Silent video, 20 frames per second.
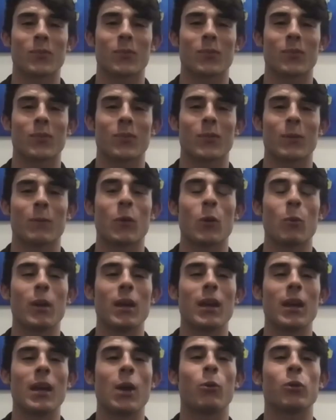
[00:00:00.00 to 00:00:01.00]
for
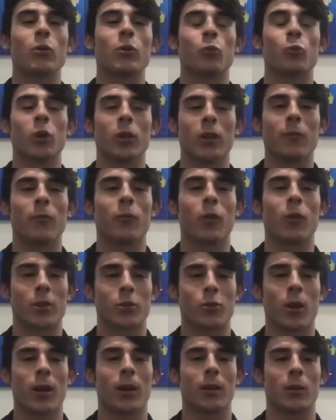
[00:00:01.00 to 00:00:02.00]
me, it was really
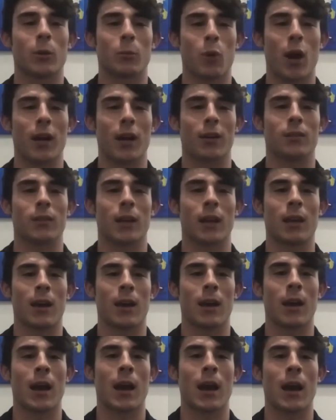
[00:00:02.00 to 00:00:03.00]
frustrating to practice at,
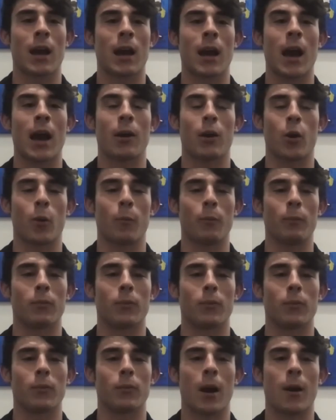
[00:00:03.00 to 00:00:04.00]
at home.
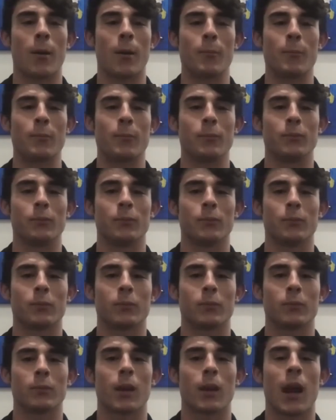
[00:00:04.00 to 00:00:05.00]
Um,
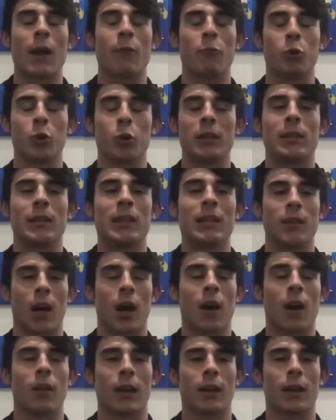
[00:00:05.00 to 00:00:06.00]
I really did
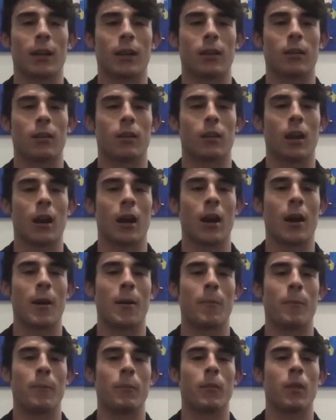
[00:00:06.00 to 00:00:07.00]
not like it.
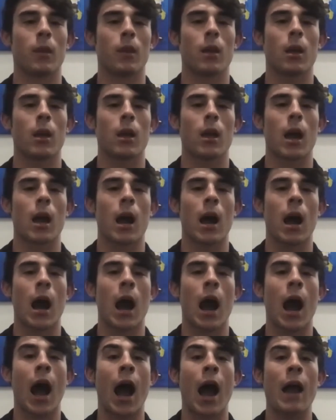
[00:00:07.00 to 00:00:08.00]
Um,
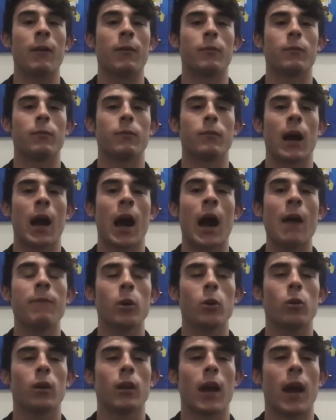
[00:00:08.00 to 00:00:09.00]
I I
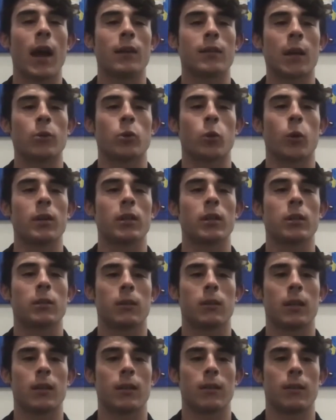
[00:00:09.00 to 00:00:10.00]
viewed it as I was going
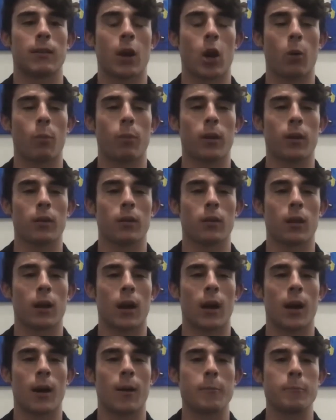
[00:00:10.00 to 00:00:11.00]
to therapy
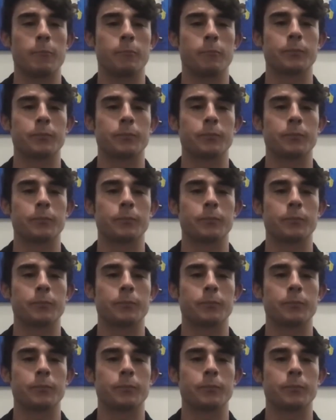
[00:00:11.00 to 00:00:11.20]
um,